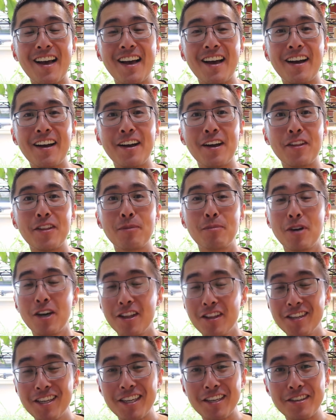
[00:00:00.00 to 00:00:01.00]
uh, the
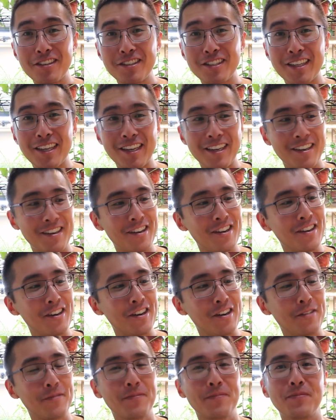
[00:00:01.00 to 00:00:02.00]
pollinators that
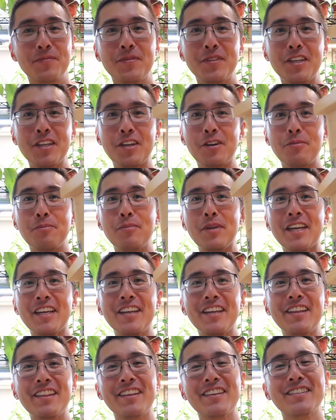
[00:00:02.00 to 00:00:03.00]
are, you know,
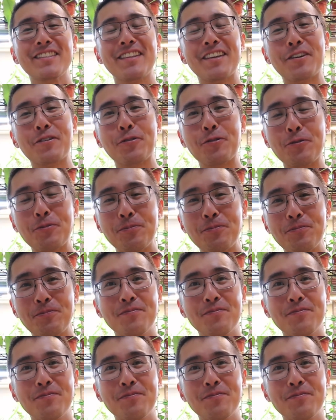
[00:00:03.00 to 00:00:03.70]
making this their home.